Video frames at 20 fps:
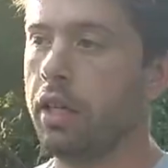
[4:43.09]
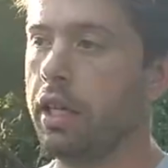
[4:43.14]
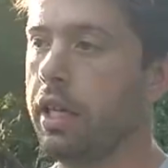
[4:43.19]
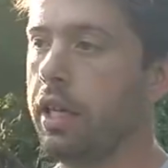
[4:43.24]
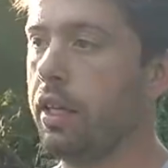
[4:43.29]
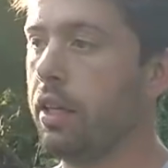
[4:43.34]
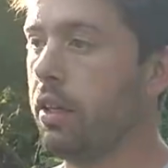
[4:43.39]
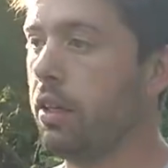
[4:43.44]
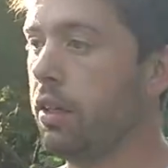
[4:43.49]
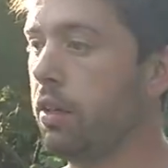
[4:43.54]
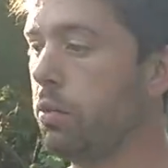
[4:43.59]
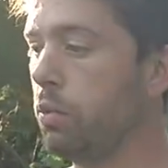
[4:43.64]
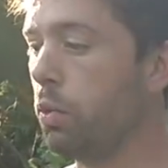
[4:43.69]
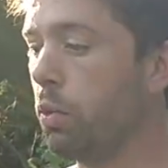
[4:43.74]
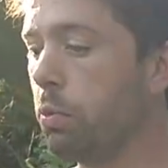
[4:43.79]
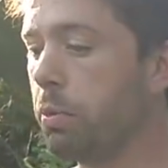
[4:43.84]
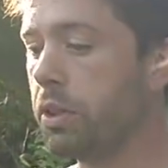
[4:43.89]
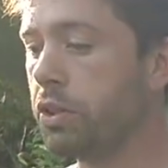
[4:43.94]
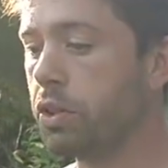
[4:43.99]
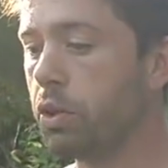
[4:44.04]
And
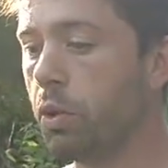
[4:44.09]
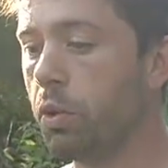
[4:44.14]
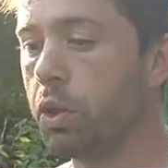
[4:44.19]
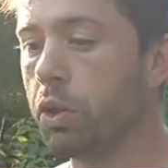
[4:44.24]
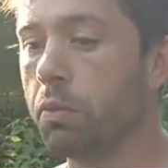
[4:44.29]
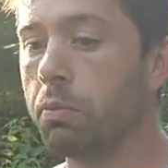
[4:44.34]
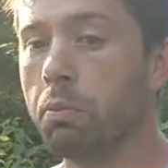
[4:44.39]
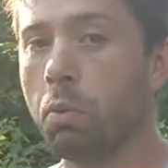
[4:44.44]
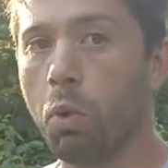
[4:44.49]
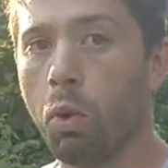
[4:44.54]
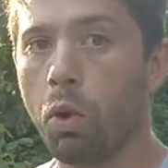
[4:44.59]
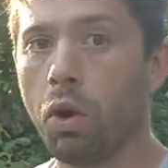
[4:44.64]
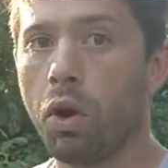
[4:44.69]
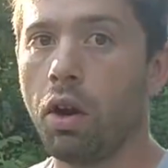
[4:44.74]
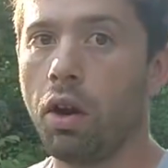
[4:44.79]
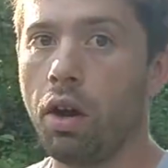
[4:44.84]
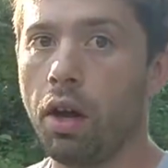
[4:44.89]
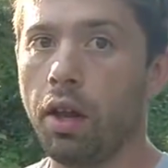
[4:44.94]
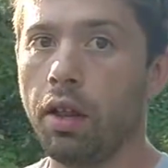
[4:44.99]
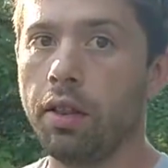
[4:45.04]
we'll be showing you more
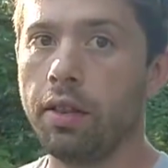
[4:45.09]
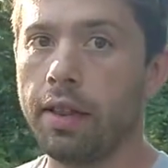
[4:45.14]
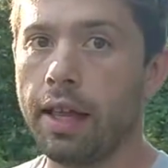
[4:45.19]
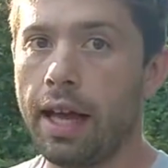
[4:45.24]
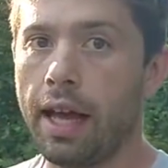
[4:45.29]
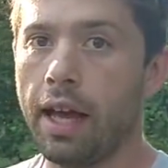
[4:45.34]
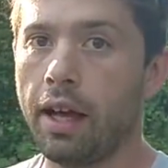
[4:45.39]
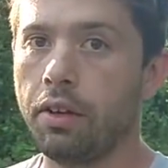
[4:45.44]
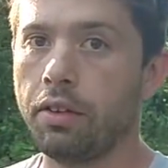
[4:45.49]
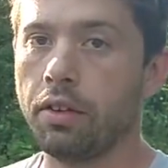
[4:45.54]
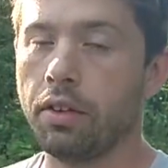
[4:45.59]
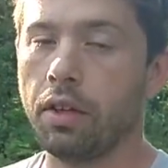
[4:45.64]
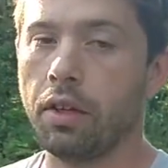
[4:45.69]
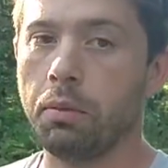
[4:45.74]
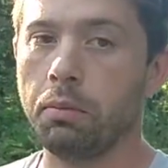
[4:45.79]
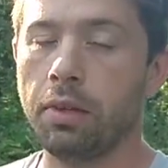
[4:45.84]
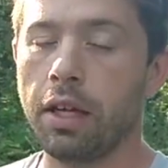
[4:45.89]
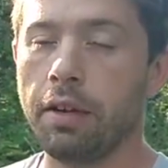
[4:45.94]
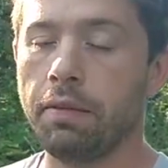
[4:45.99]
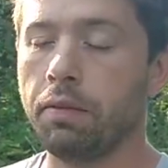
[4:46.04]
on that
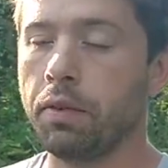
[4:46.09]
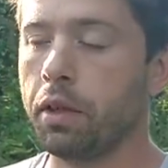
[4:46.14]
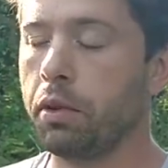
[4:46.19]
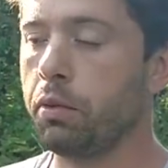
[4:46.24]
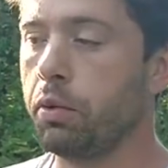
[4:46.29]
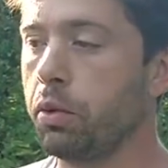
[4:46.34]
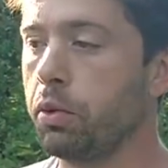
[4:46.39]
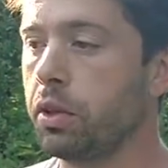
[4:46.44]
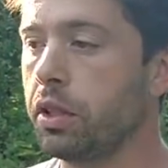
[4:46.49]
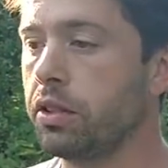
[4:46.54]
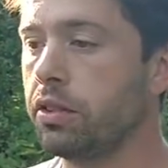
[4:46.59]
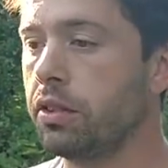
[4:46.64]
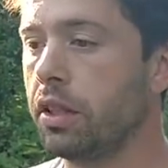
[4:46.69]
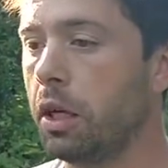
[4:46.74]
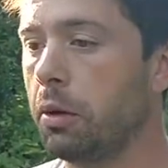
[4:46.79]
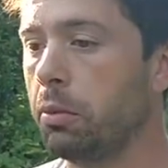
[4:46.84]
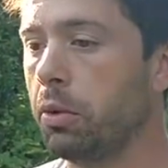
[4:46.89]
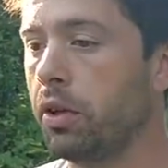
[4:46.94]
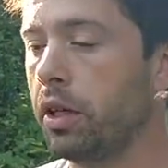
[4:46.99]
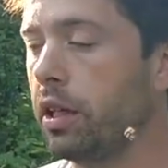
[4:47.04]
um, definitely through this
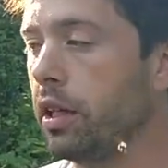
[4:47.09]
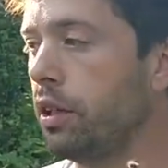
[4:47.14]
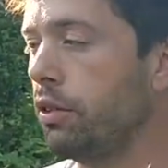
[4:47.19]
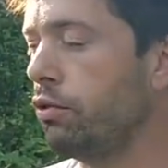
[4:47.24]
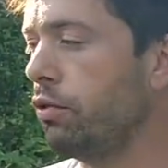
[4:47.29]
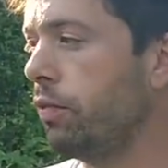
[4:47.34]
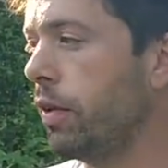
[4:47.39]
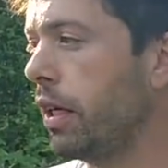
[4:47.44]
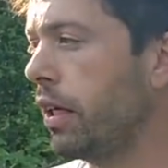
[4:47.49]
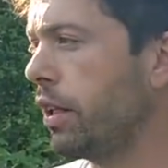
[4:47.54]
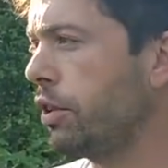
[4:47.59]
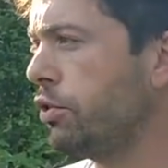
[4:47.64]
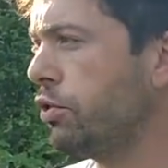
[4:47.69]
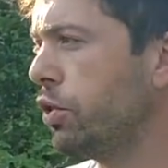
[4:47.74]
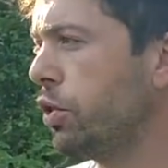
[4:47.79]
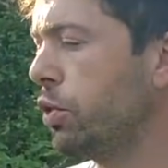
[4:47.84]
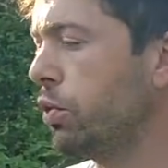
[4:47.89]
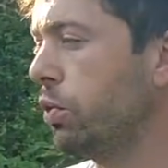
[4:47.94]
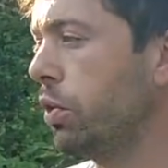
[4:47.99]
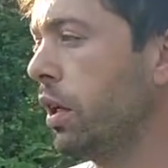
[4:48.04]
summer and very
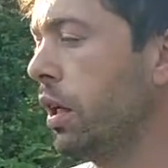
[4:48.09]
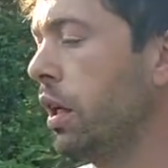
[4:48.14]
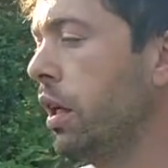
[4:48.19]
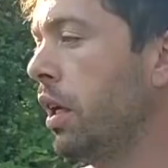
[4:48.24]
soon.